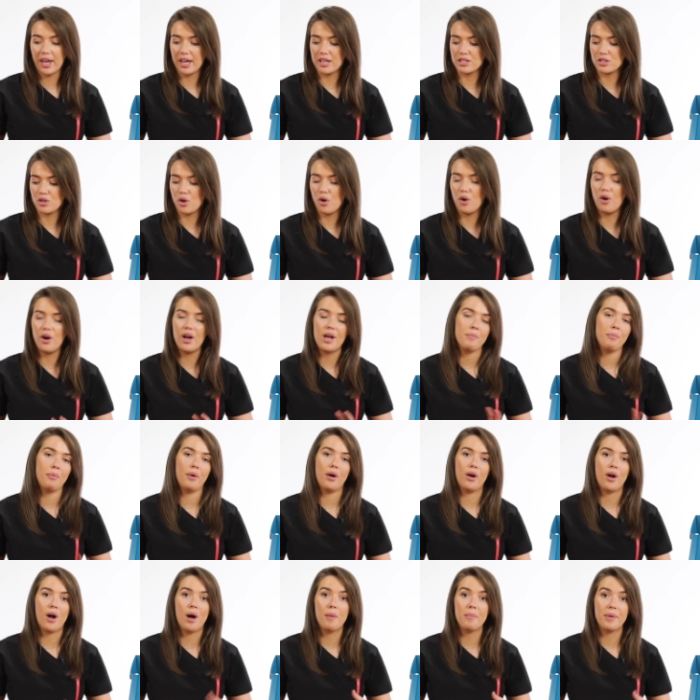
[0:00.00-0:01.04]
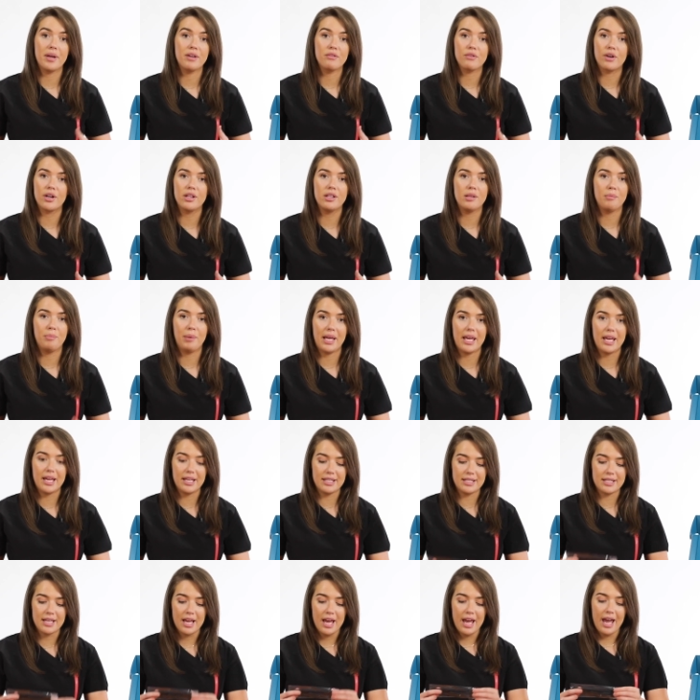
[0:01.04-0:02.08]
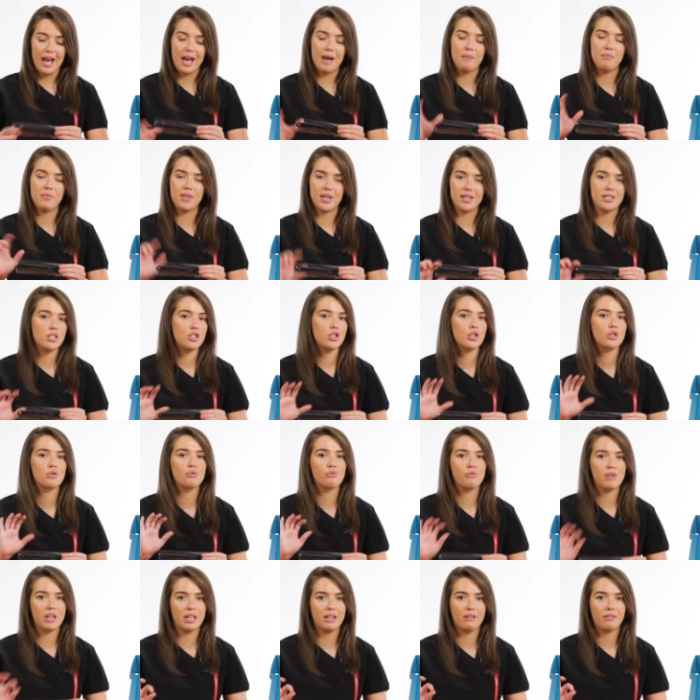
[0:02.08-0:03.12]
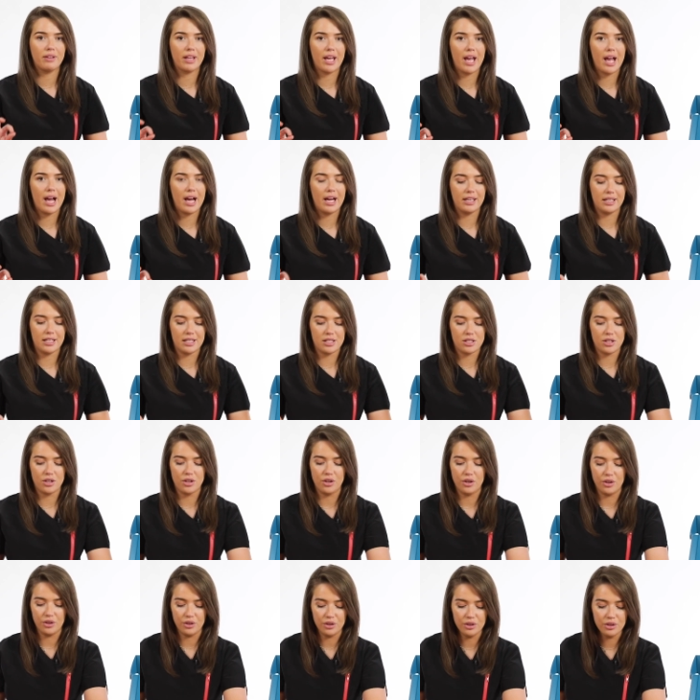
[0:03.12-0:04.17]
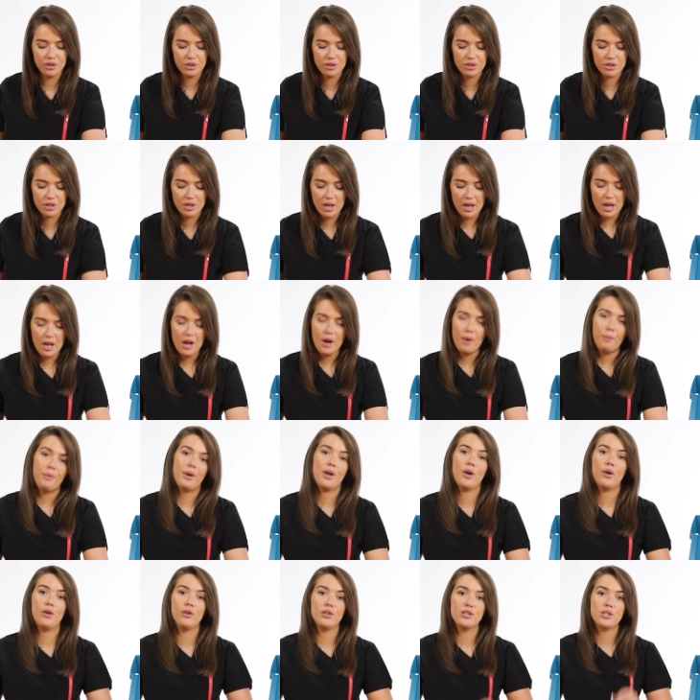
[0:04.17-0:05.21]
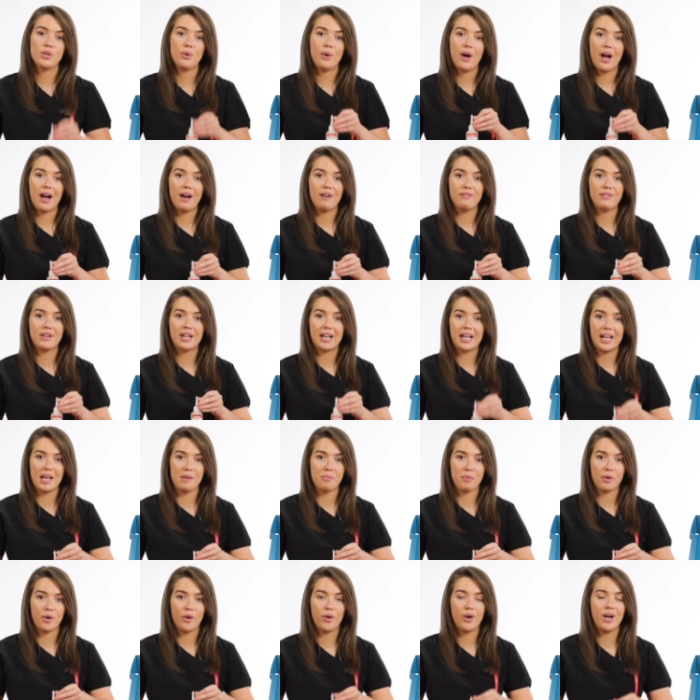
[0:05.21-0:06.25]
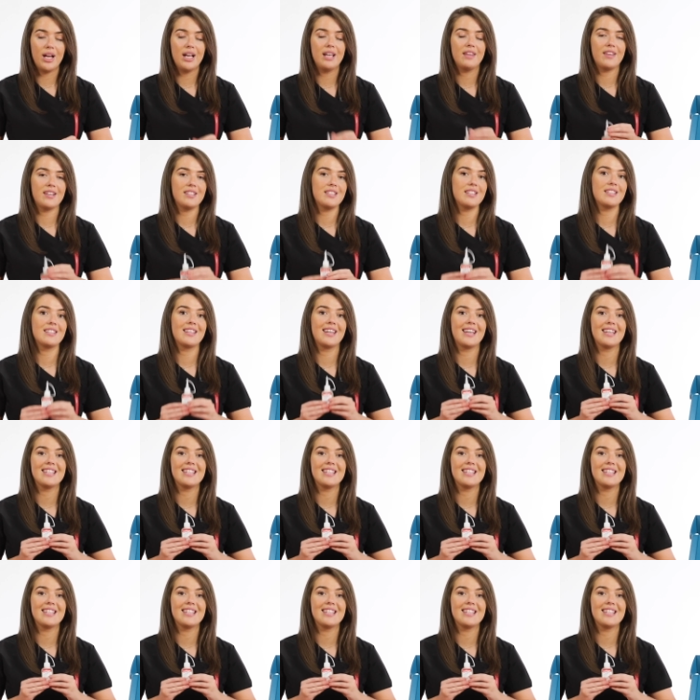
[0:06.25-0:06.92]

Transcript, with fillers: gets caught up and around the blades and um, this is just really really handy to use. We also have clipper oil. This is an